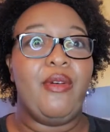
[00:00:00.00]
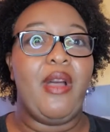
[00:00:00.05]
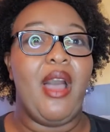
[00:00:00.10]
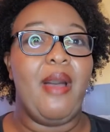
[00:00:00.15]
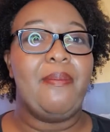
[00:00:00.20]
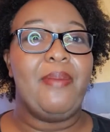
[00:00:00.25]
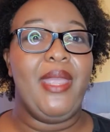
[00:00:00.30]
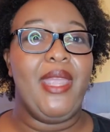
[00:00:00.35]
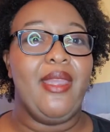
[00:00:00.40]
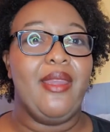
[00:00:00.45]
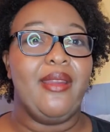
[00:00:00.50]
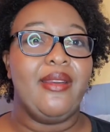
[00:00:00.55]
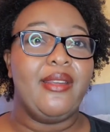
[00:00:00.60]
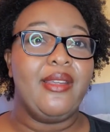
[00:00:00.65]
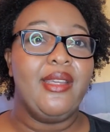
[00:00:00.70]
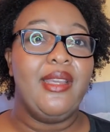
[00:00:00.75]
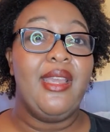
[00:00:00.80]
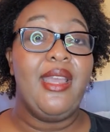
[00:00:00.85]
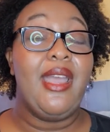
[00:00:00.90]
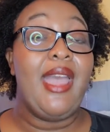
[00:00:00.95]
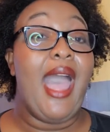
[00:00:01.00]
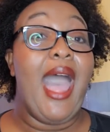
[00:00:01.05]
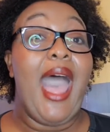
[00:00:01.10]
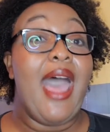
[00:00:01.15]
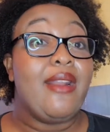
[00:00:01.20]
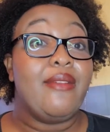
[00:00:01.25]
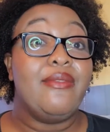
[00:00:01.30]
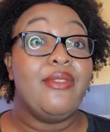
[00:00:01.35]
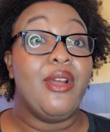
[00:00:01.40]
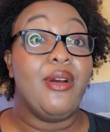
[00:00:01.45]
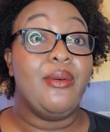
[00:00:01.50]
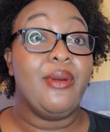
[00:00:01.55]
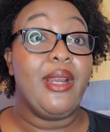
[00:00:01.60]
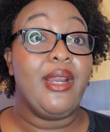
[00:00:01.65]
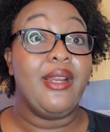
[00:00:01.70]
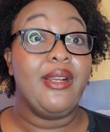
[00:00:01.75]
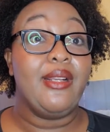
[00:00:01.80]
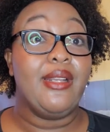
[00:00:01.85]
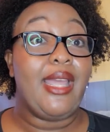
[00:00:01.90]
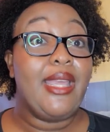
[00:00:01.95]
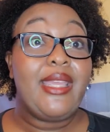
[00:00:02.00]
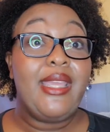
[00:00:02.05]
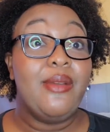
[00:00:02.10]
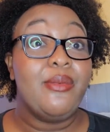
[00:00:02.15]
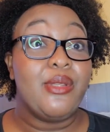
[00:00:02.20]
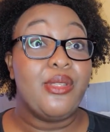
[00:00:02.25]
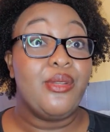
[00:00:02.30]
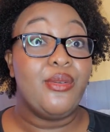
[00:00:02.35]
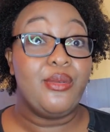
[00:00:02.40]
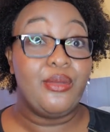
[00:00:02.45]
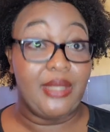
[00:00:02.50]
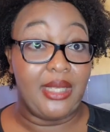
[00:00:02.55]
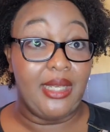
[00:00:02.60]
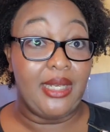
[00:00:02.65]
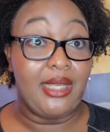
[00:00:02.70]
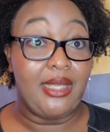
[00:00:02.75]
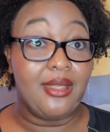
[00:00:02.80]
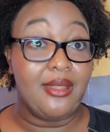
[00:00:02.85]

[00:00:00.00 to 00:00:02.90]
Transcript: appeared out of nowhere, like he was Houdini.